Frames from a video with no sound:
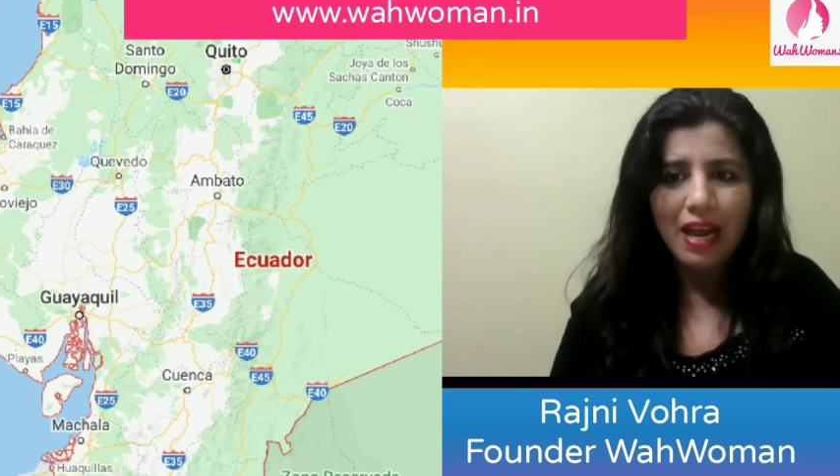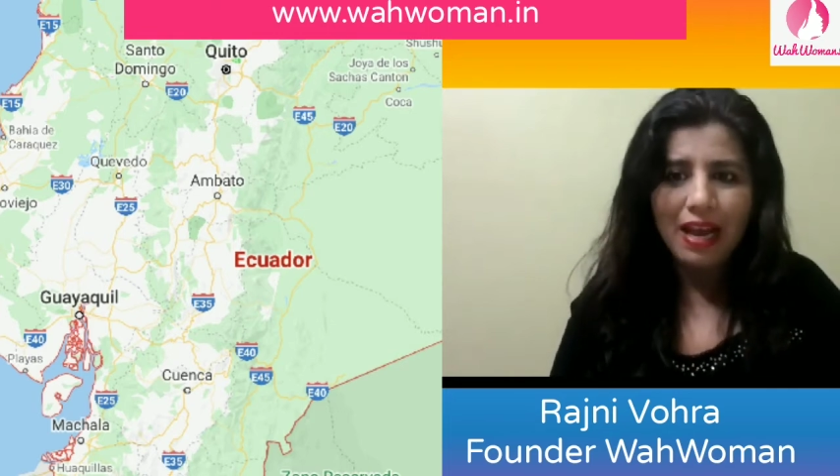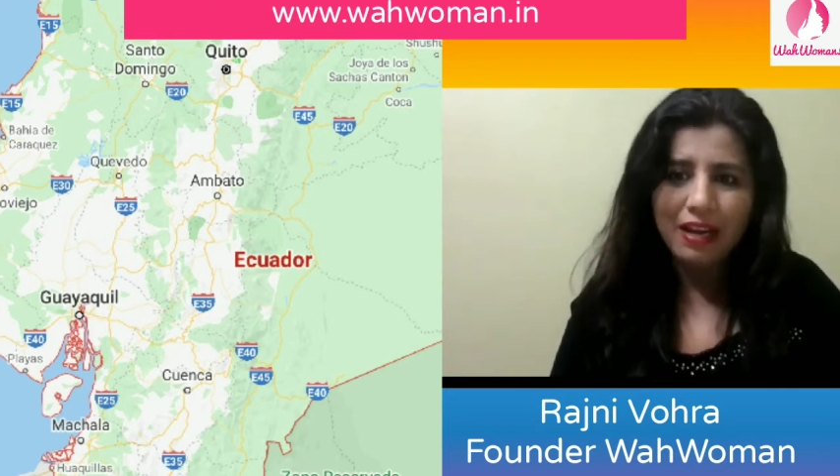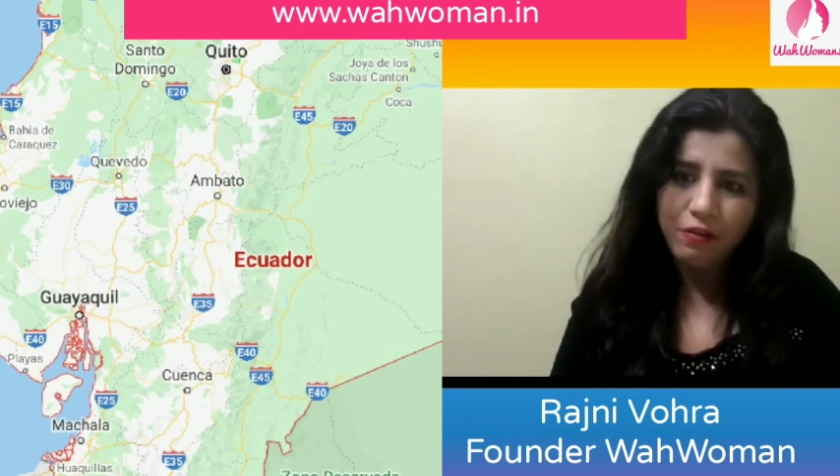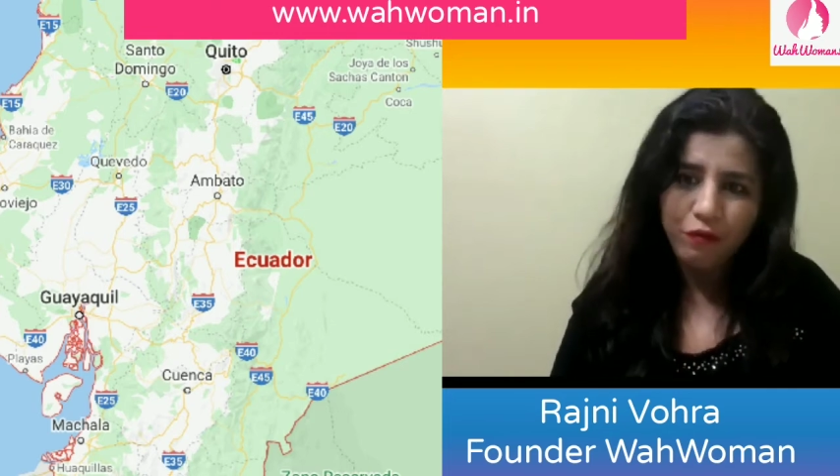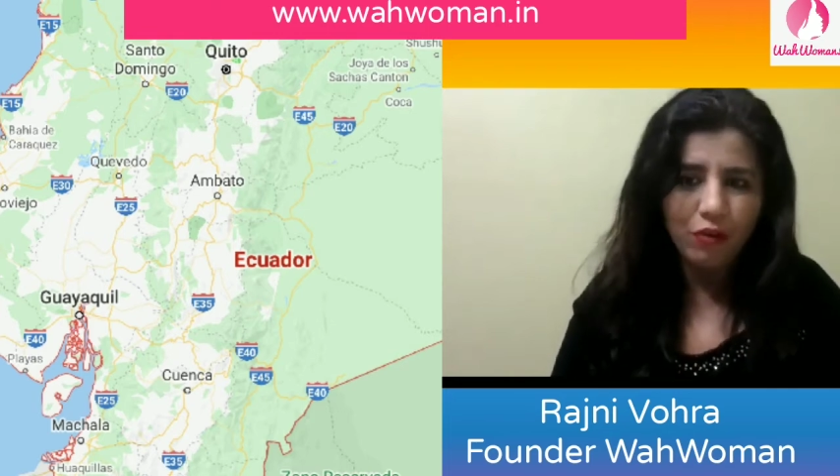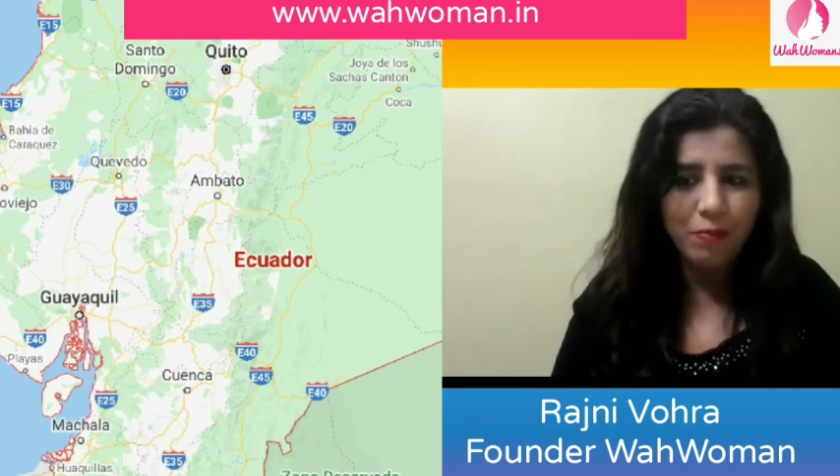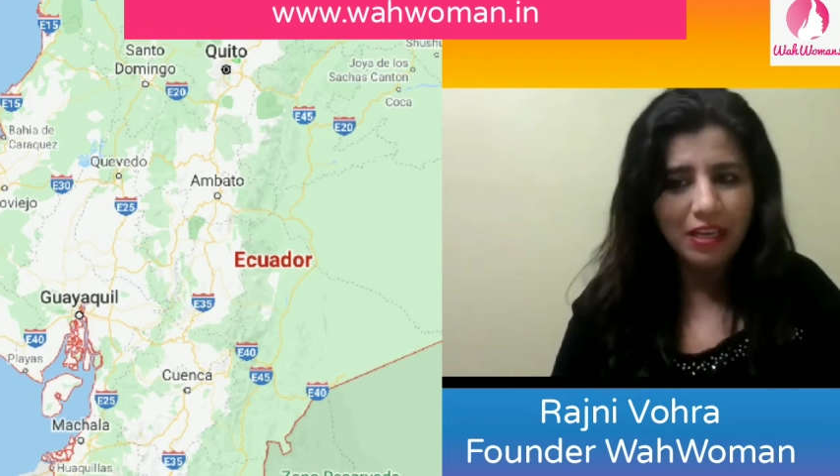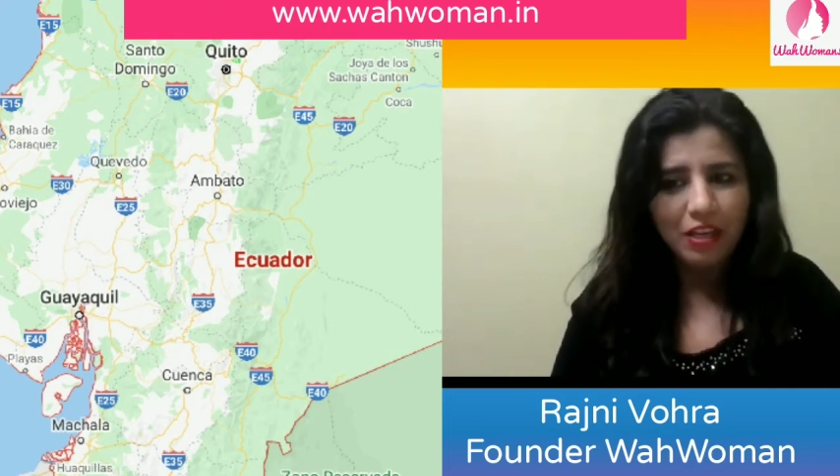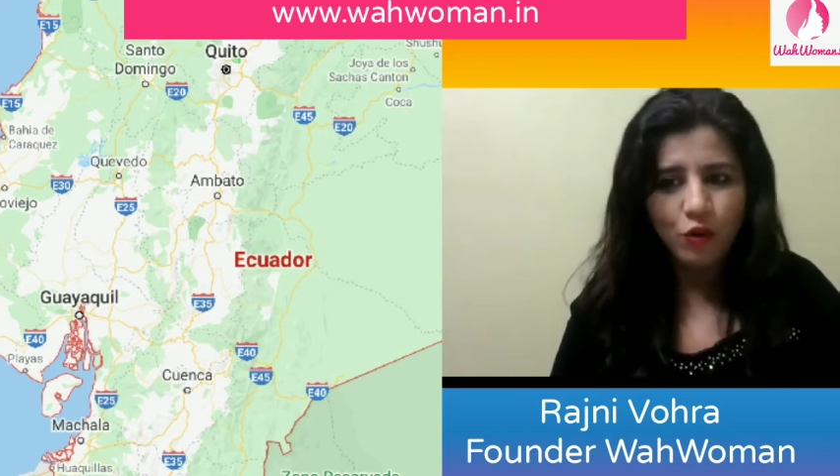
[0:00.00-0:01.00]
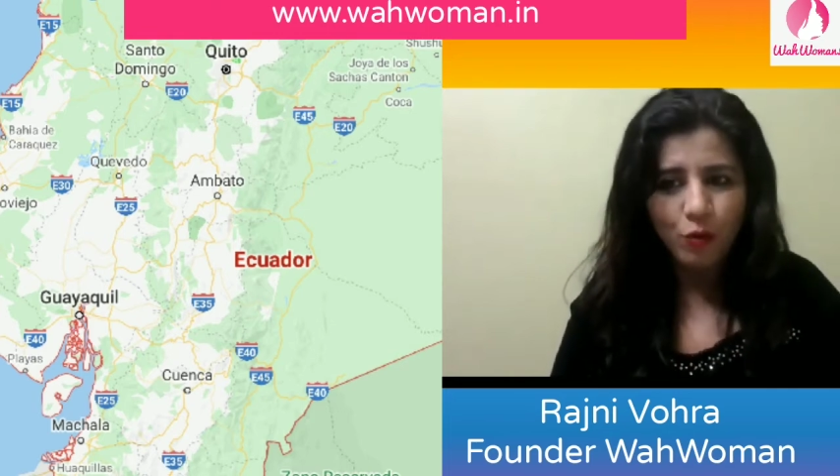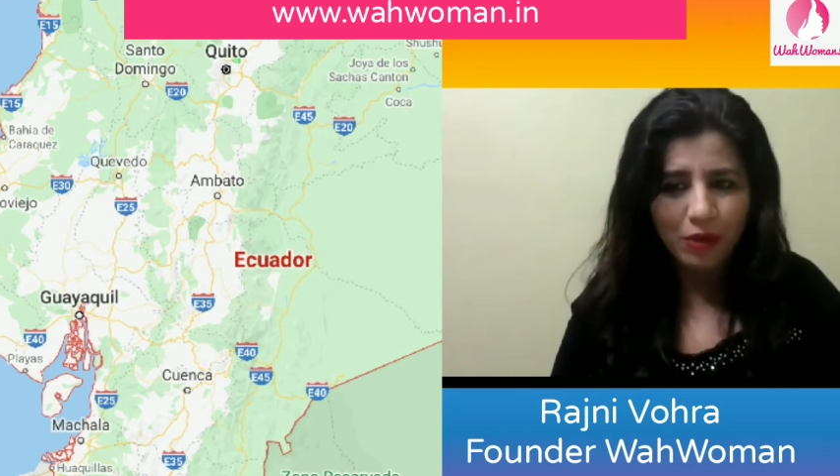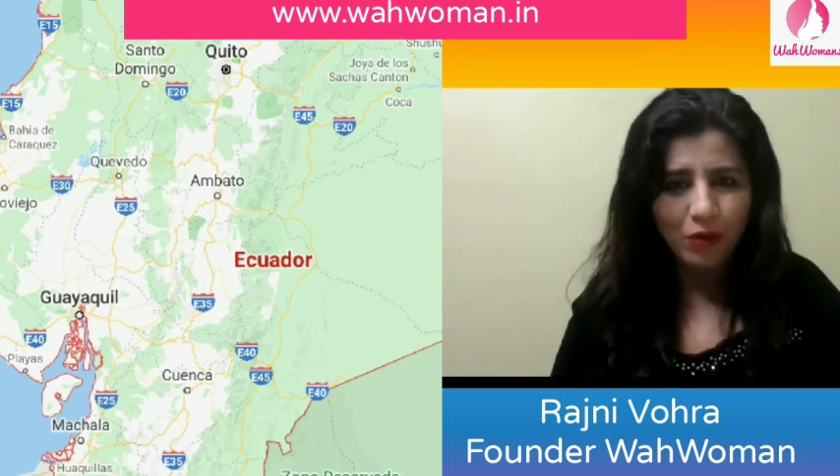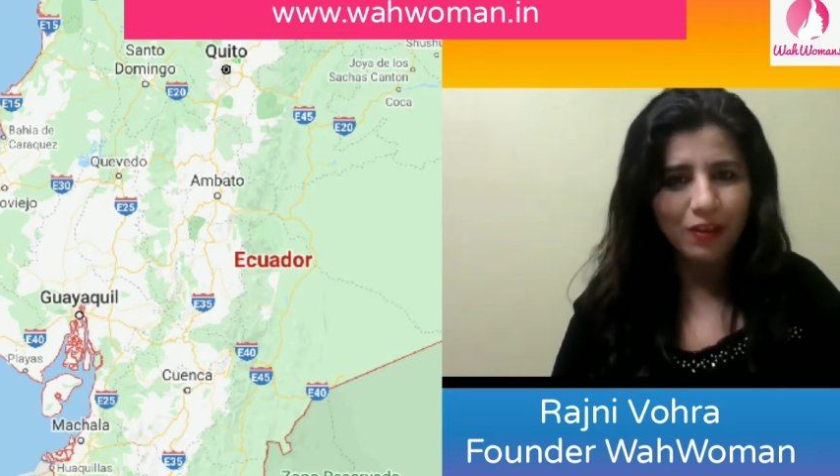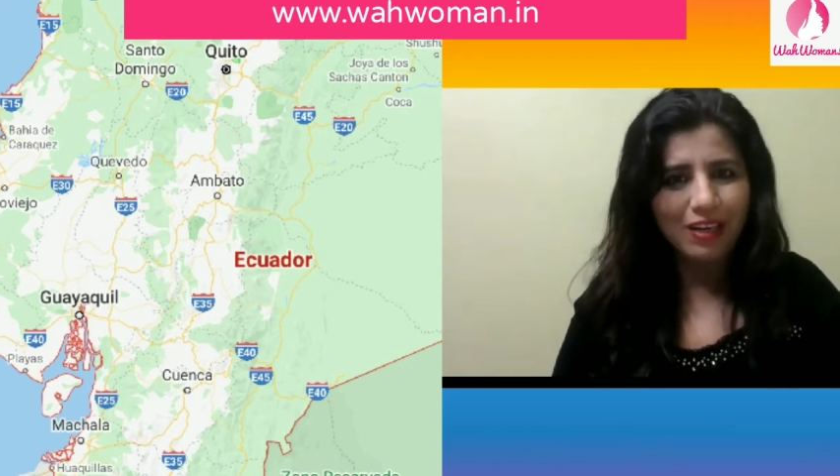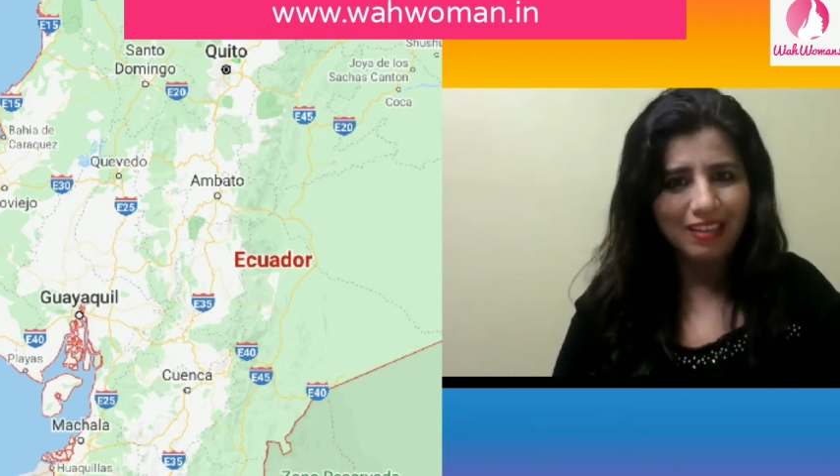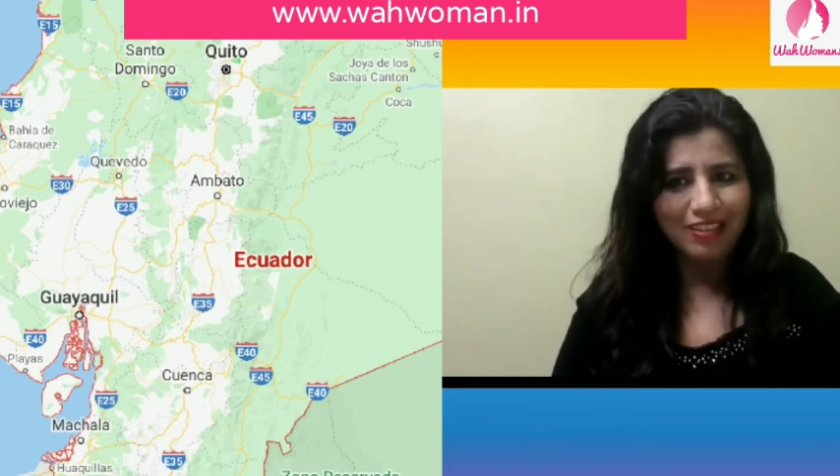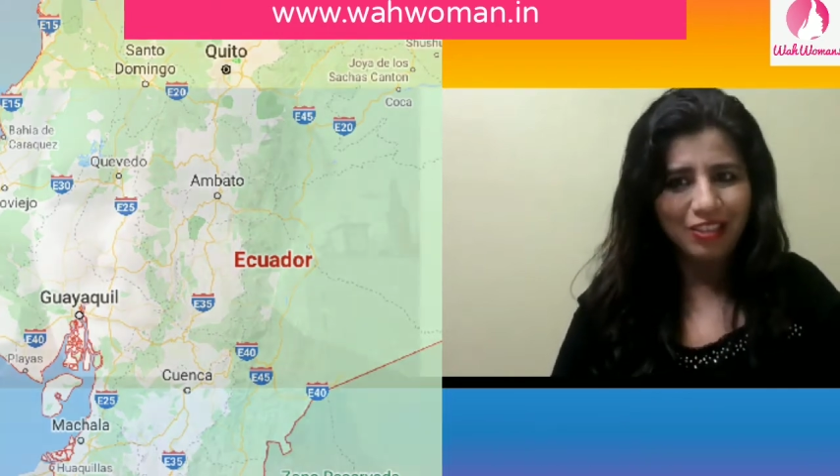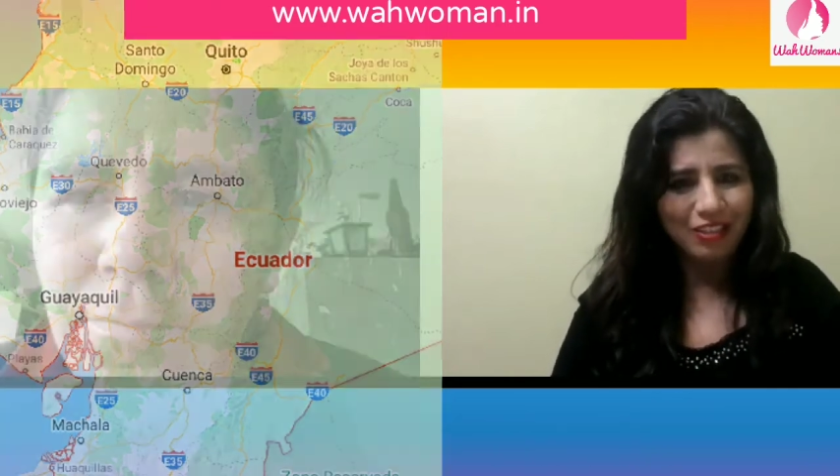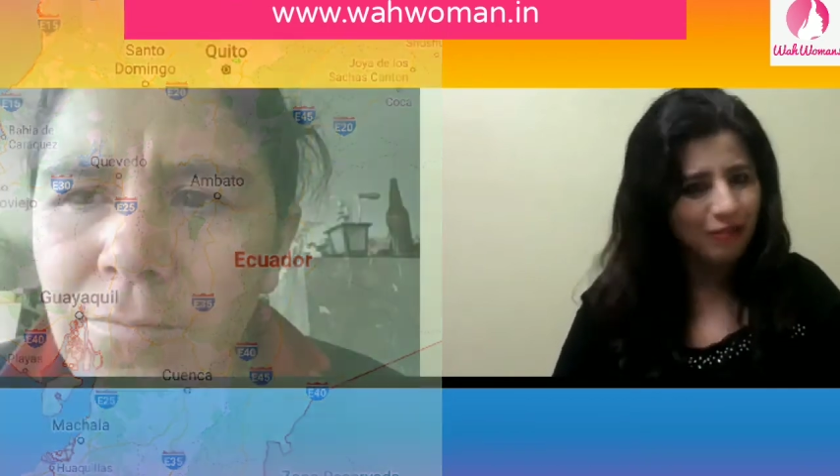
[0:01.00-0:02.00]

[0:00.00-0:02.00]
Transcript: and for many human organizations.